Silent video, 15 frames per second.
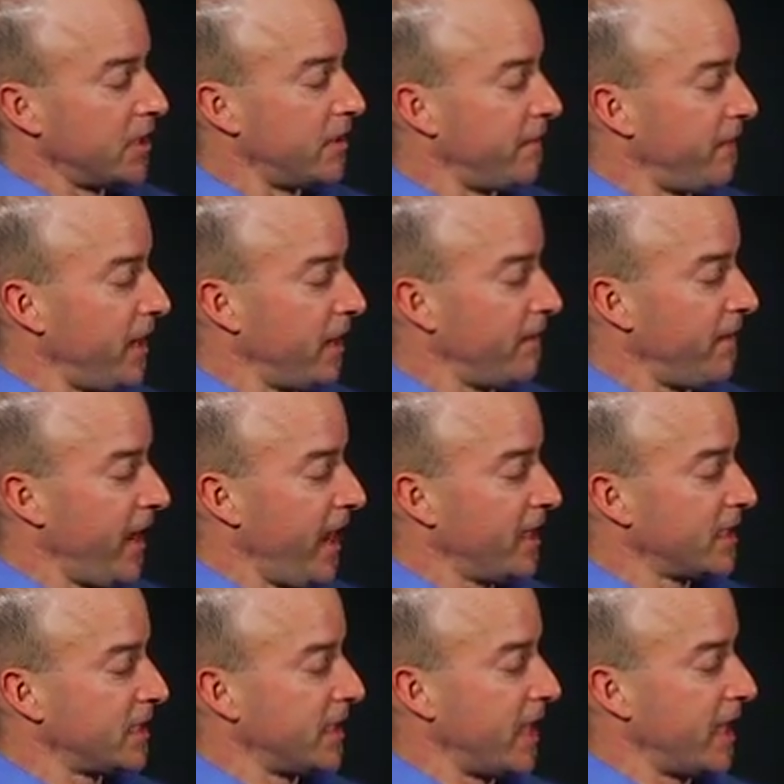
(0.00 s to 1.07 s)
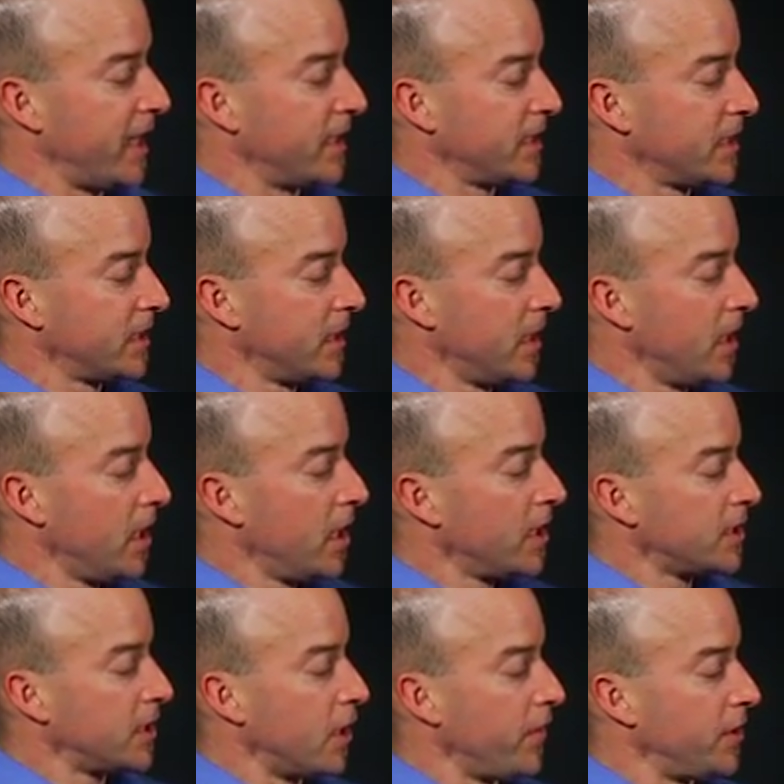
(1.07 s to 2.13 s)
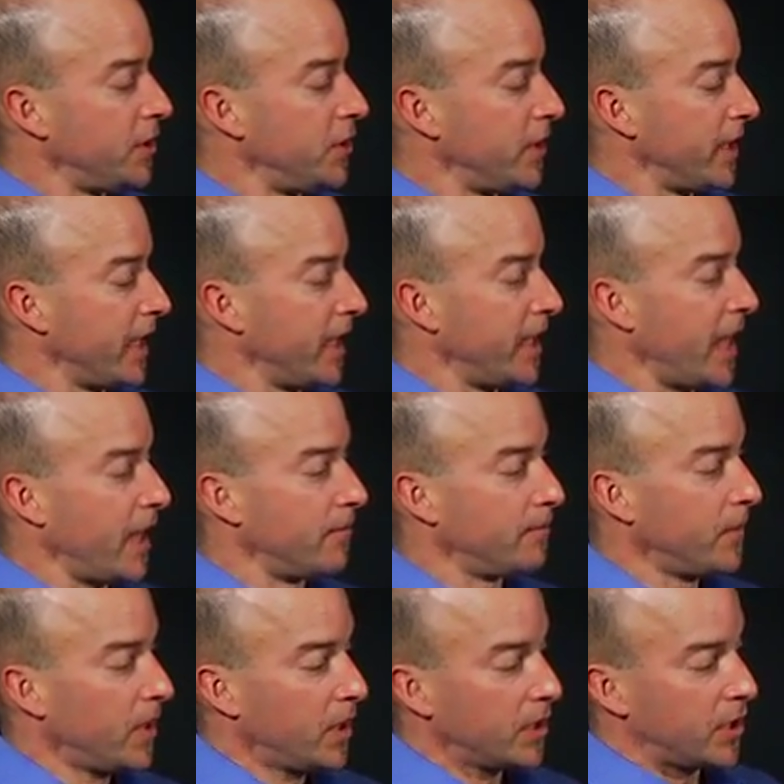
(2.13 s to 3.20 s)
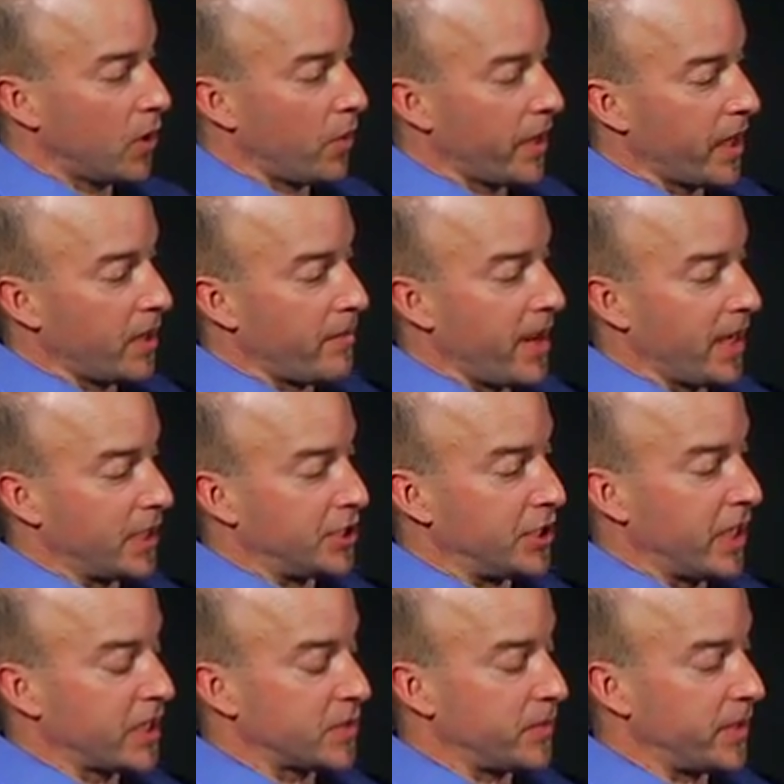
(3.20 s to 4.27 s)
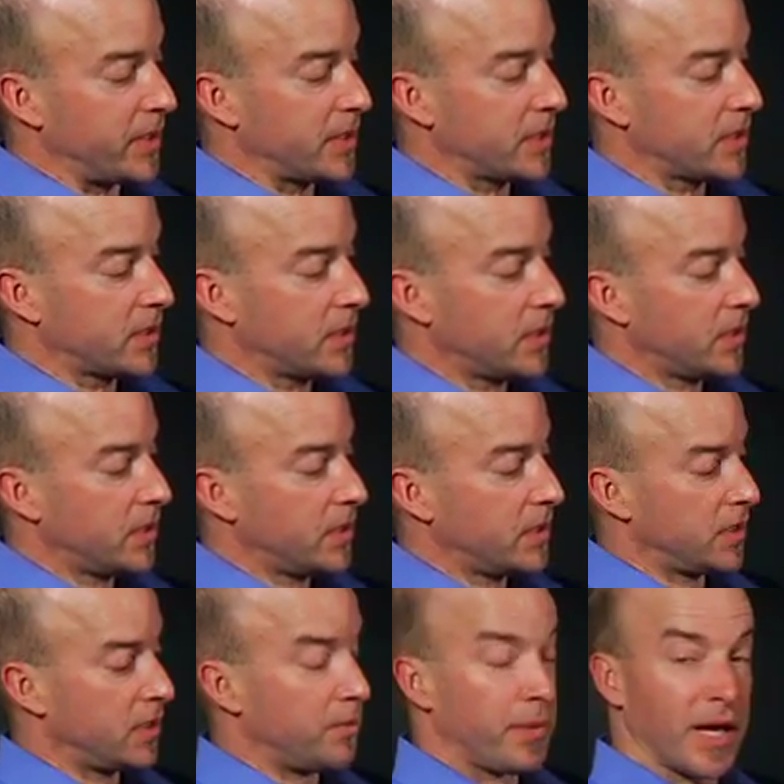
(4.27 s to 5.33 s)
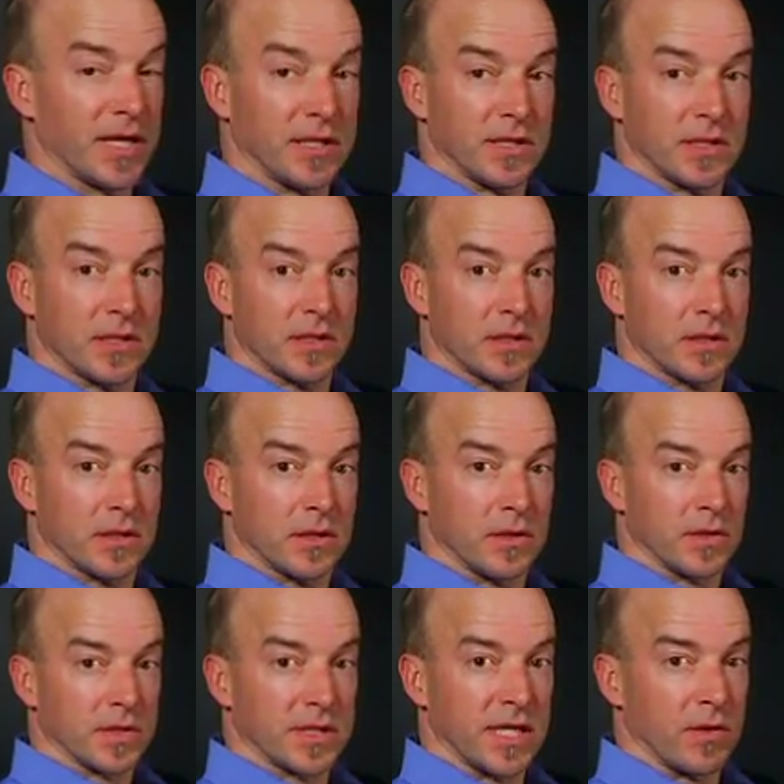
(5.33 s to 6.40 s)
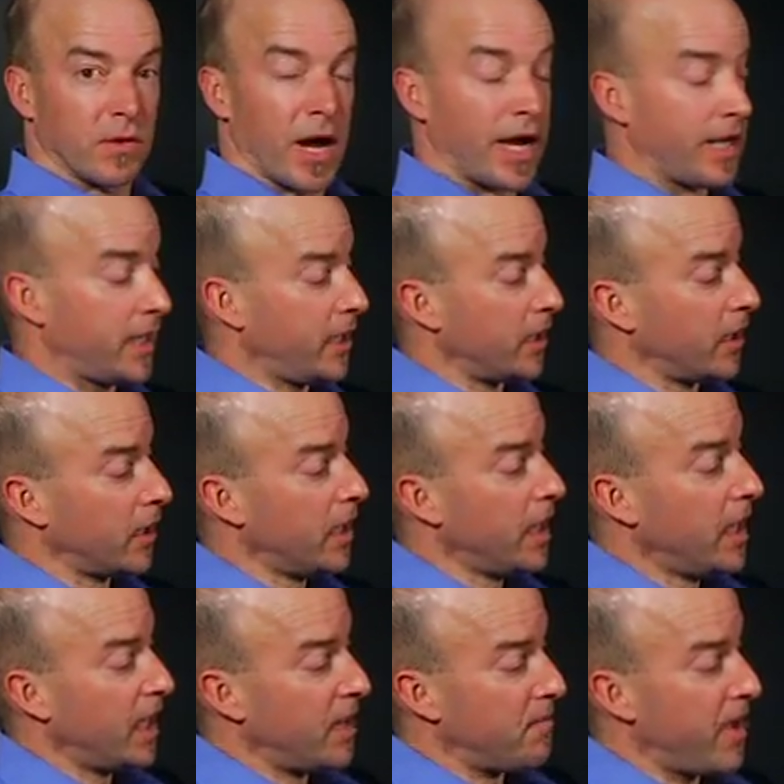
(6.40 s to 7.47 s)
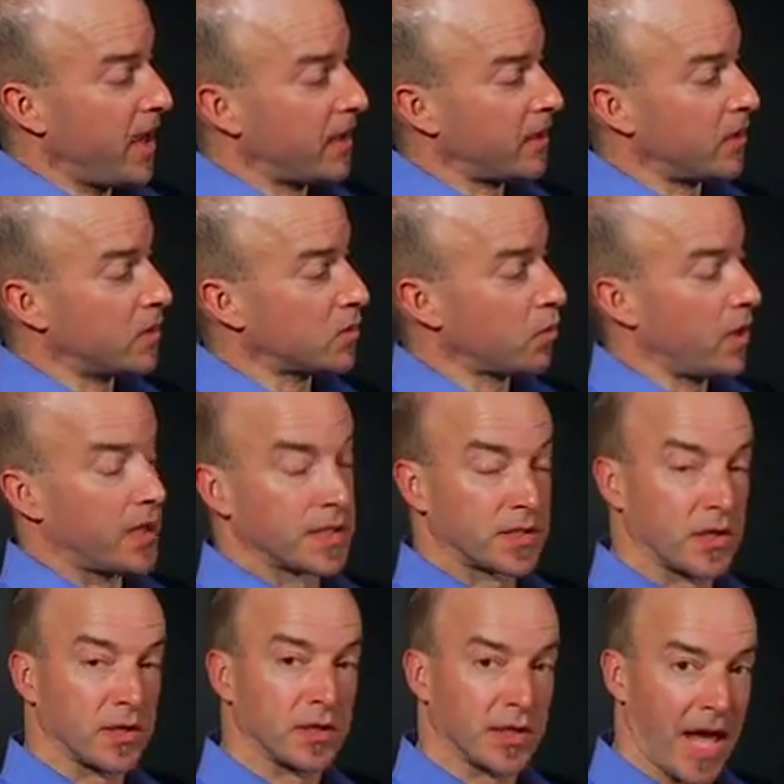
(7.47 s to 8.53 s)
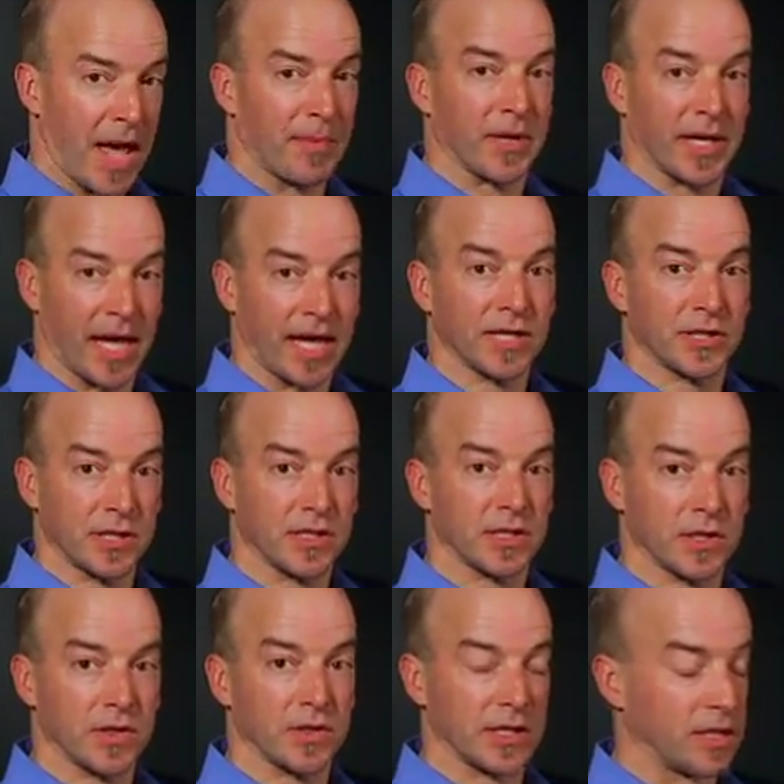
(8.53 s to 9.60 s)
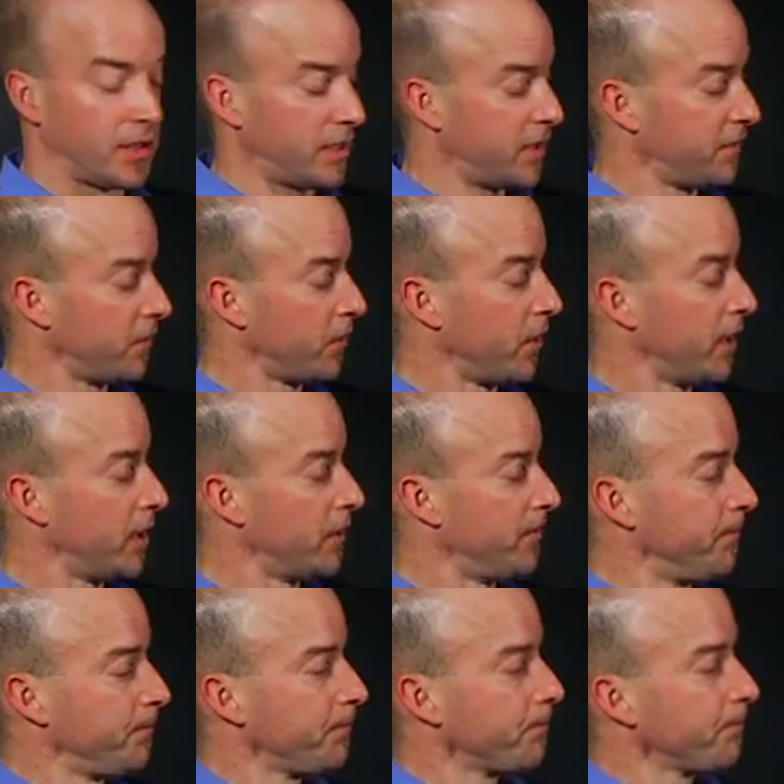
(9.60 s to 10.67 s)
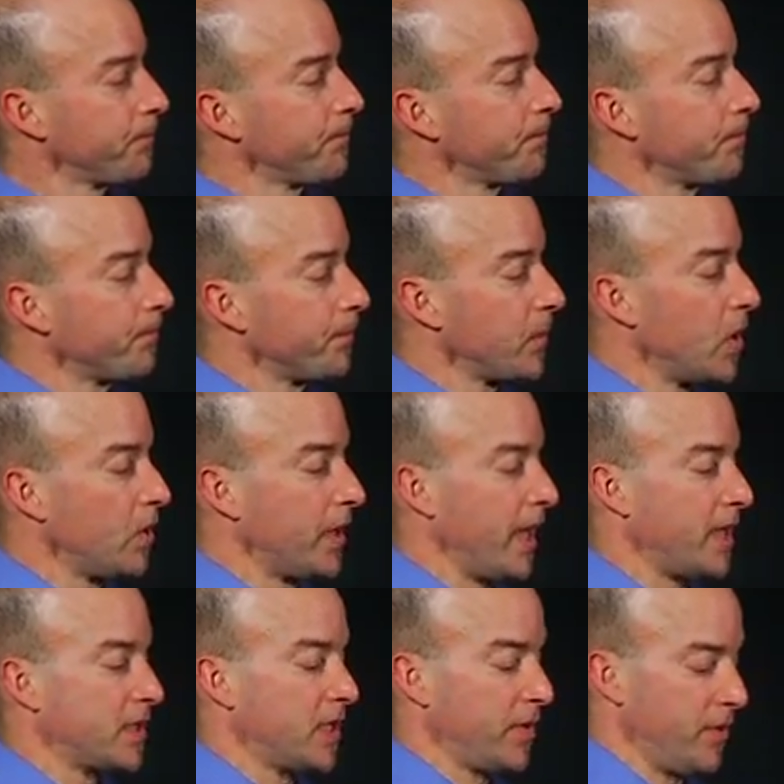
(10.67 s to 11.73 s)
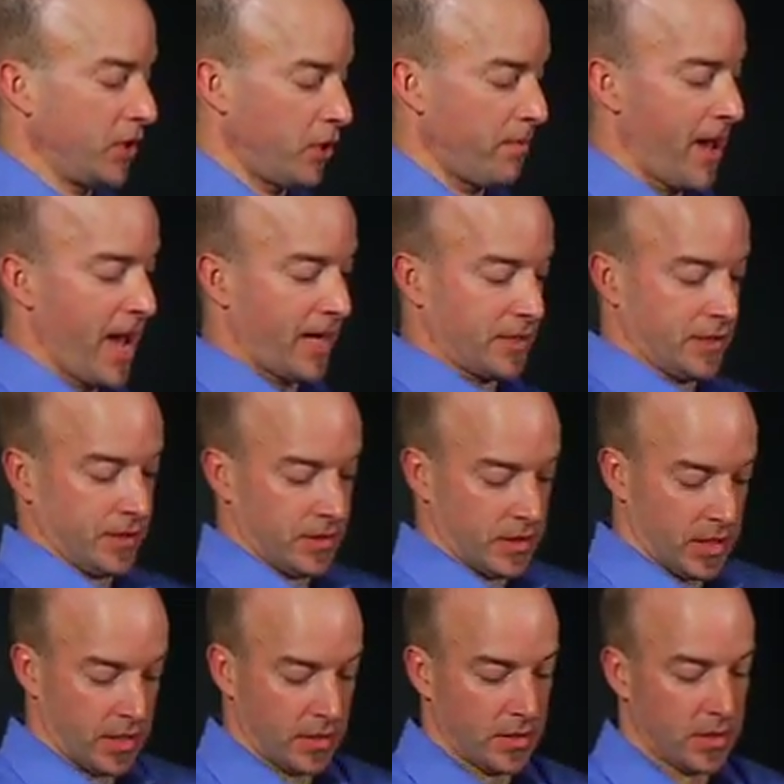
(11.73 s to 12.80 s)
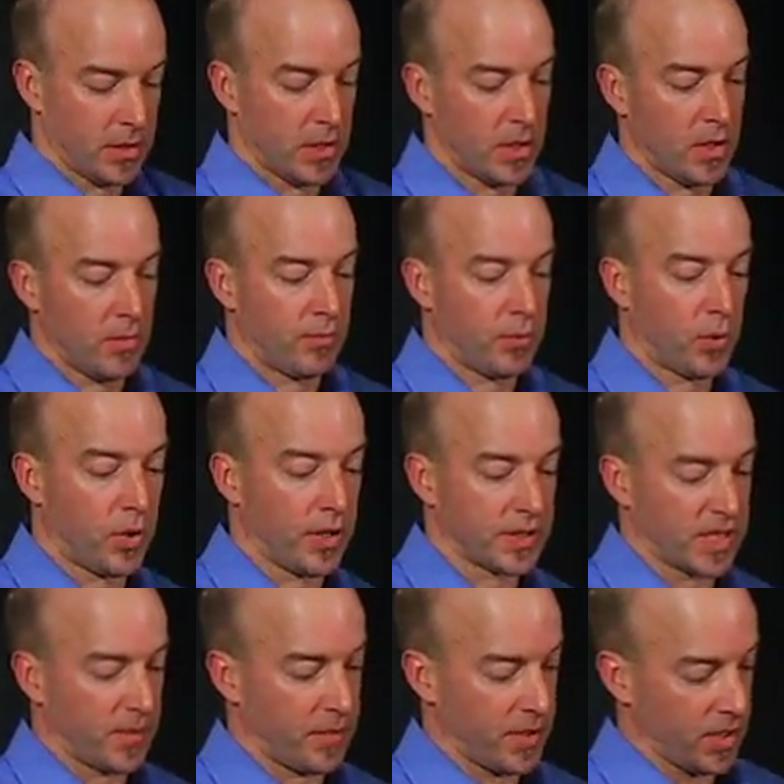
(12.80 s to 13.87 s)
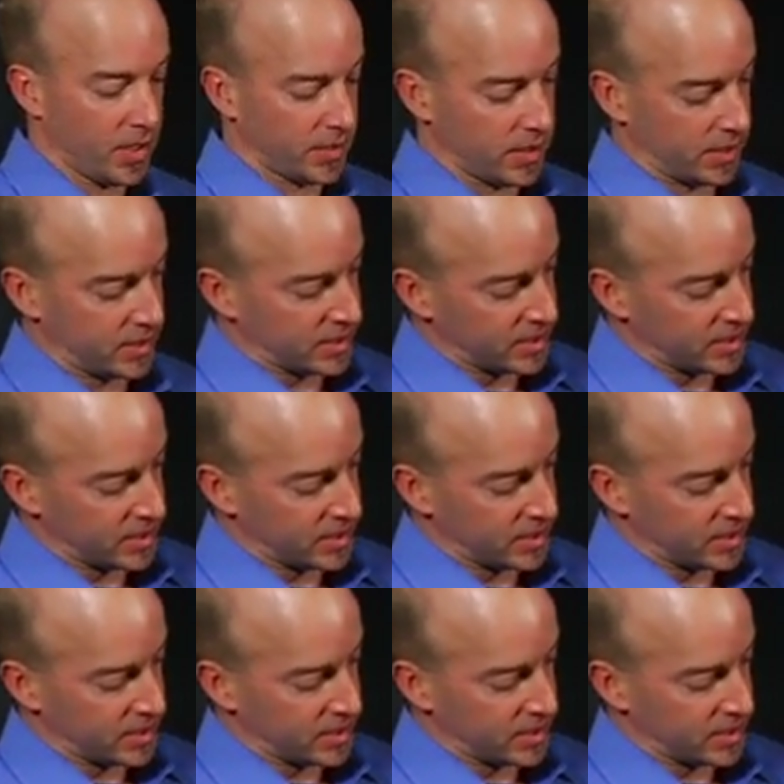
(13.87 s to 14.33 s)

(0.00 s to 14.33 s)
in the advanced settings so that you can go in and make adjustments to the buttons you'll see right here and make those run certain applications and utilities for you. Okay, so let me go back to the ports. Up here at the